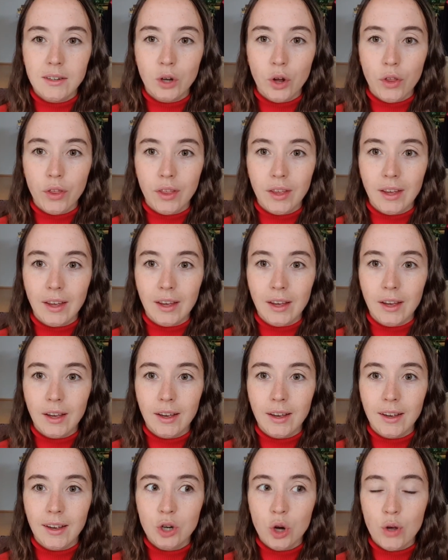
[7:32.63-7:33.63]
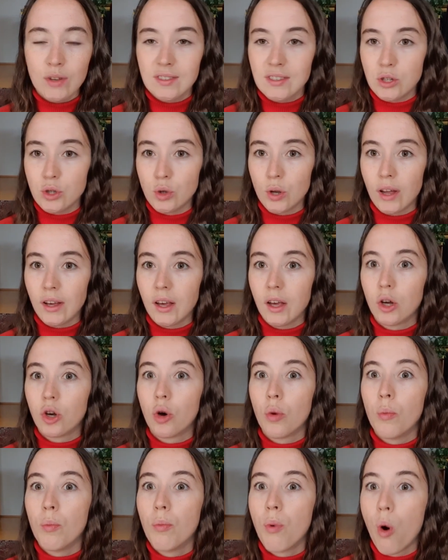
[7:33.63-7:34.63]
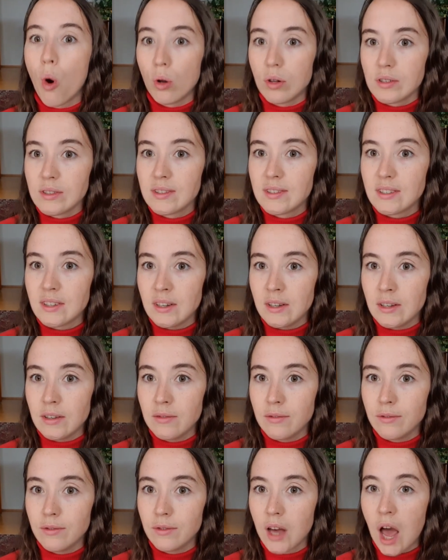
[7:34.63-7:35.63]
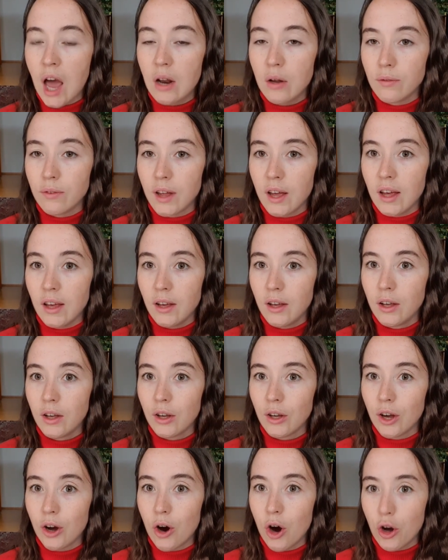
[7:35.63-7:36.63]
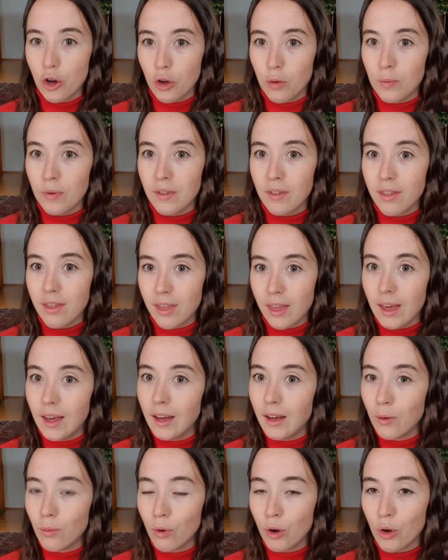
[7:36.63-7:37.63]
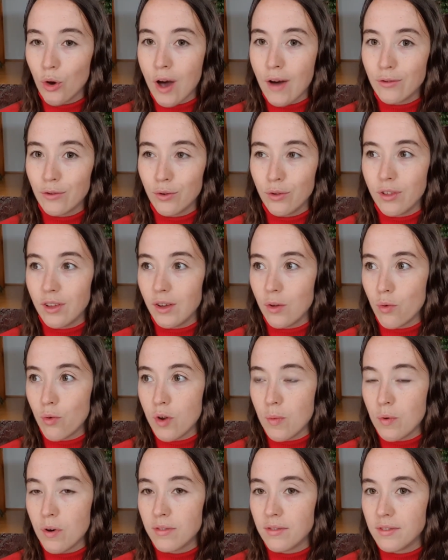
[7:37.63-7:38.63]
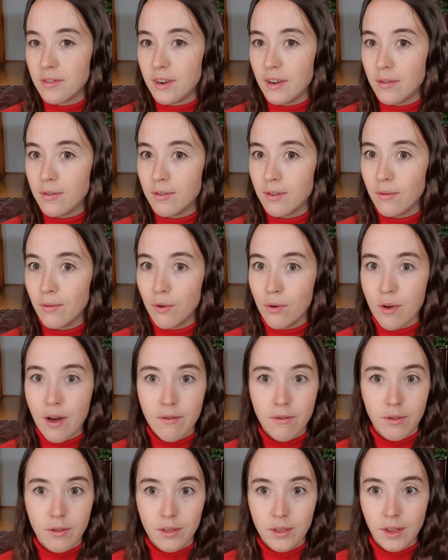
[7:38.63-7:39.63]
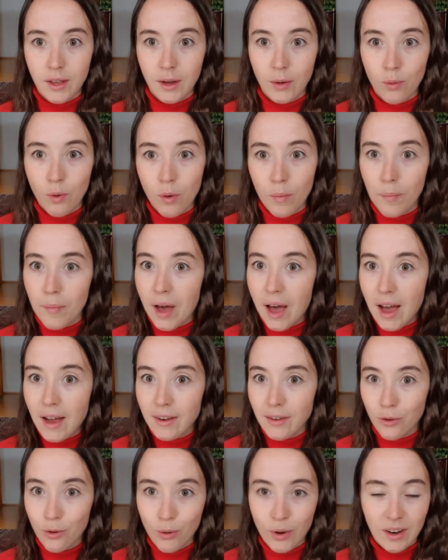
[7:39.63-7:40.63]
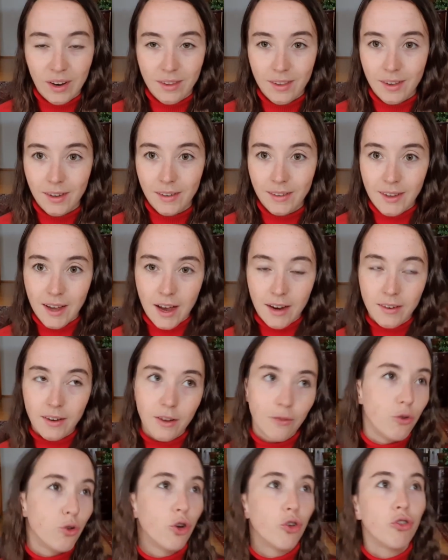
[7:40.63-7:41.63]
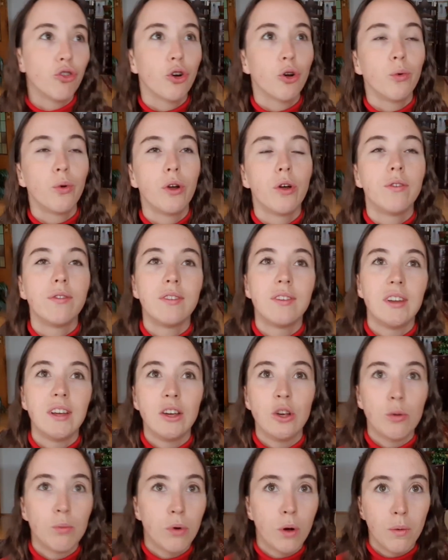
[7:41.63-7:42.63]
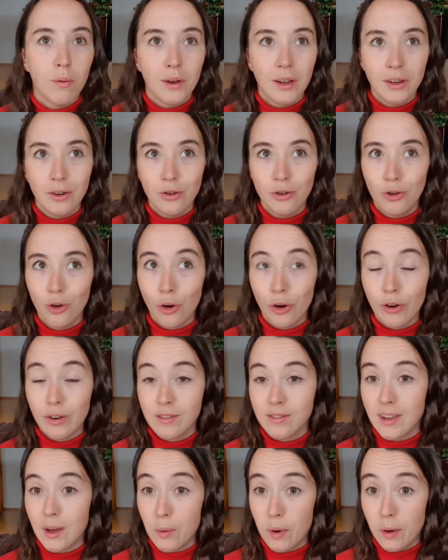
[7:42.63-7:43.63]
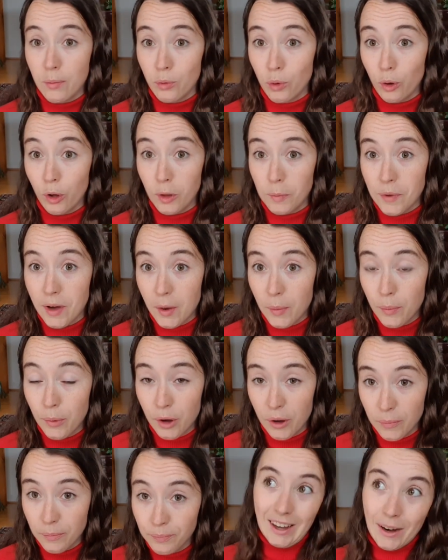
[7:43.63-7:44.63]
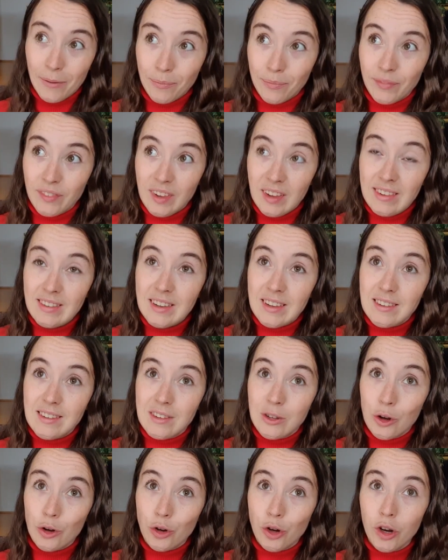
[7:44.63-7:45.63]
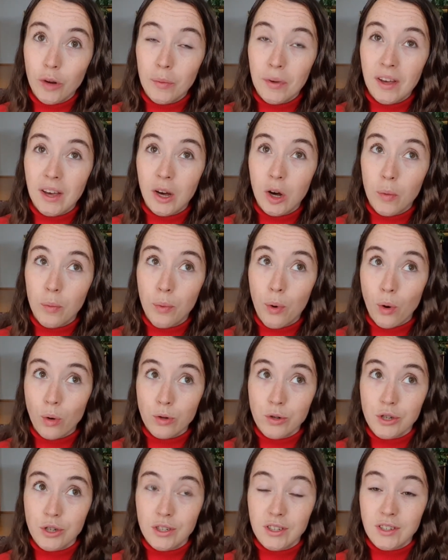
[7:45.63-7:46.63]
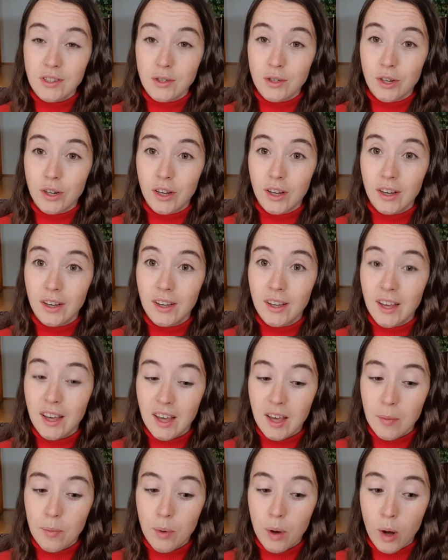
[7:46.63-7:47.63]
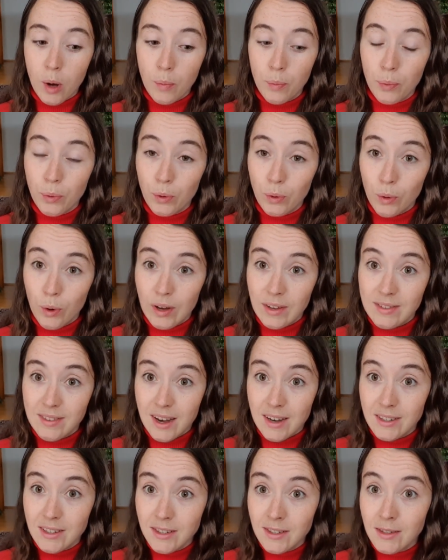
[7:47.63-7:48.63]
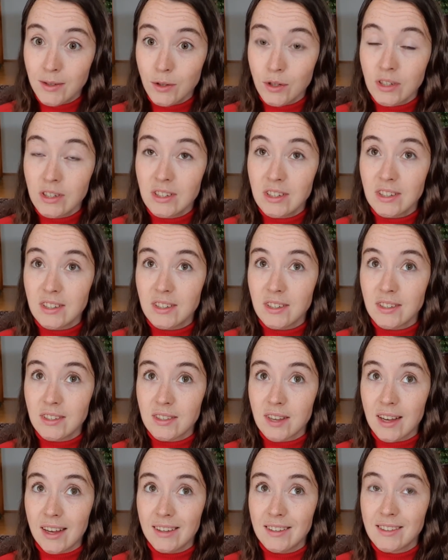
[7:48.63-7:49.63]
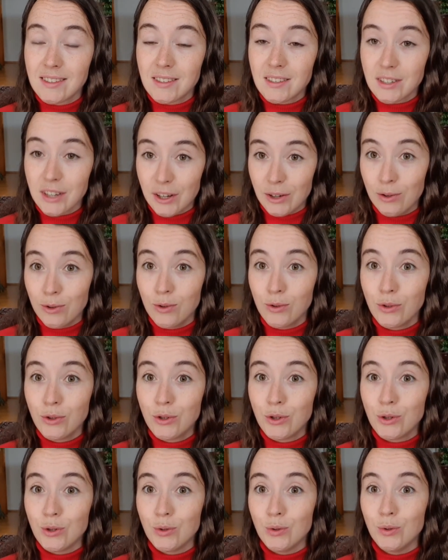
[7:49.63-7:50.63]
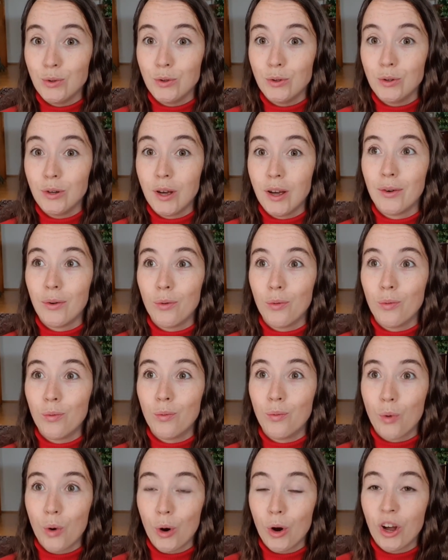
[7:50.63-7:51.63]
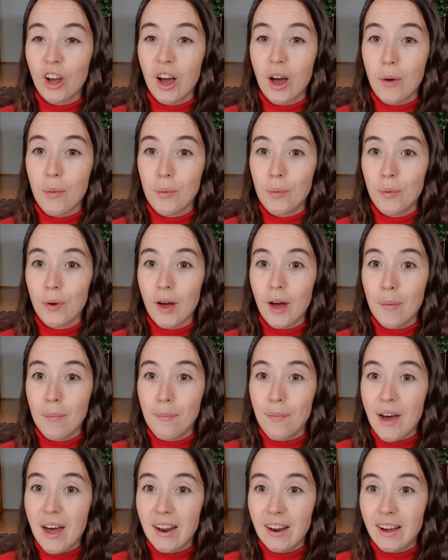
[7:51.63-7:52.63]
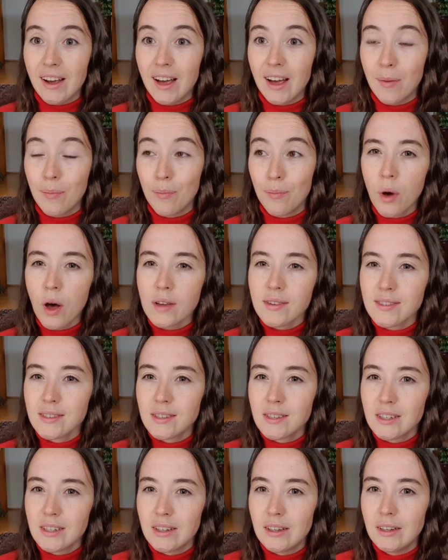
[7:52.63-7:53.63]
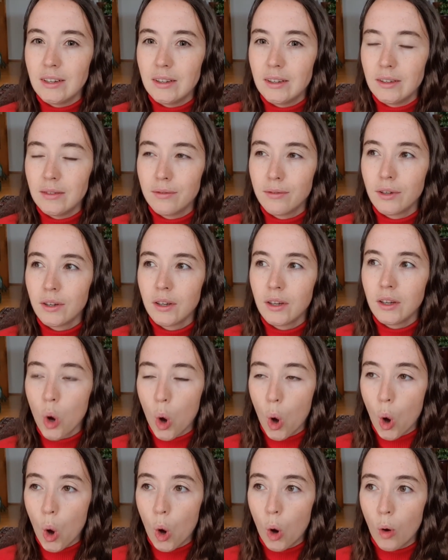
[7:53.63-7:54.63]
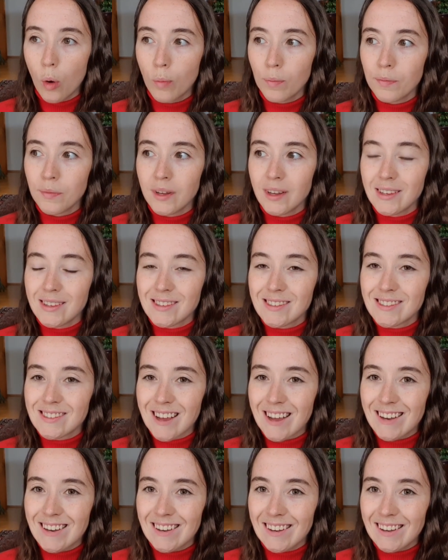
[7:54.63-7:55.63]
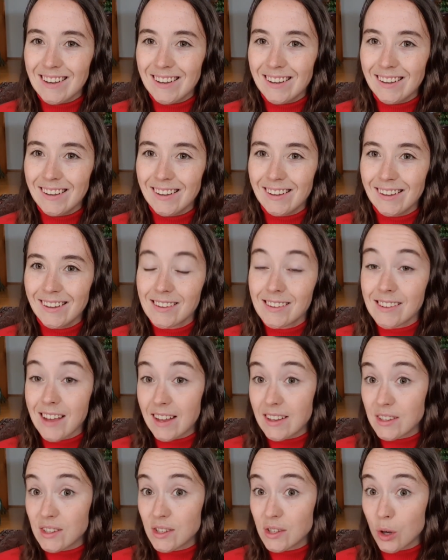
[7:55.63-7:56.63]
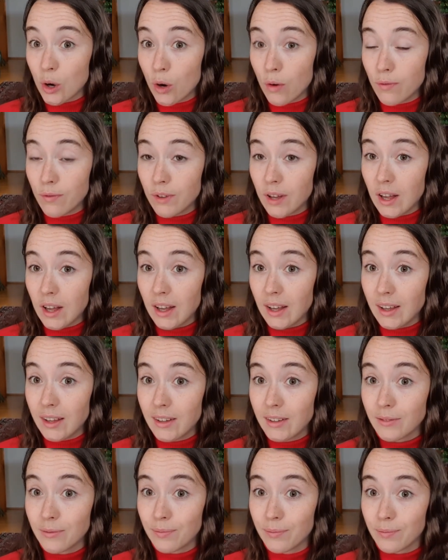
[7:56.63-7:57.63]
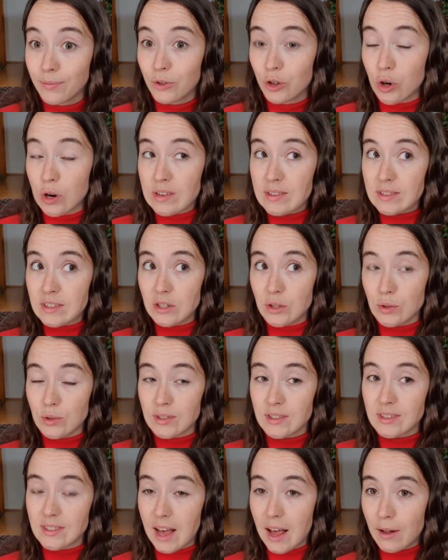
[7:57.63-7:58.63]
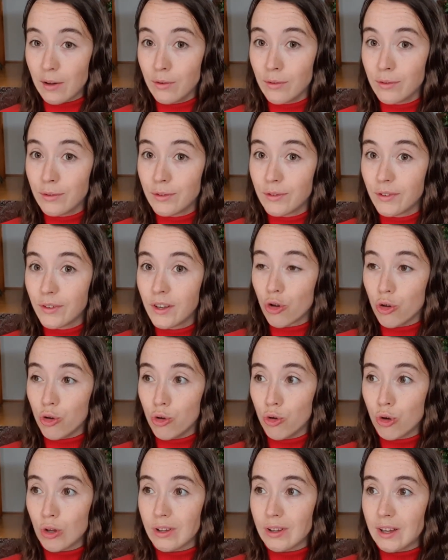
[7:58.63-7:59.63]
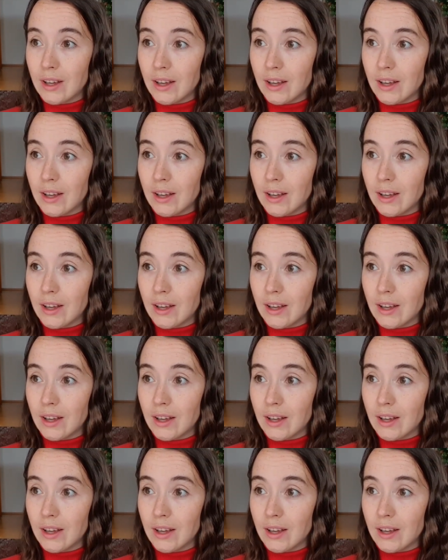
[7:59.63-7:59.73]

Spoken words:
nothing turns into like a compulsive kind of like argument thing where you have to think 3 positives if you ever think 1 bad or anything like that. If you don't struggle with OCD, you probably don't understand what I'm talking about. But yeah, this is not going to be a compulsion that's going to keep up your anxiety disorder. This is a skill to work up a better, positive, calm and steady sense of like trust in yourself. So you can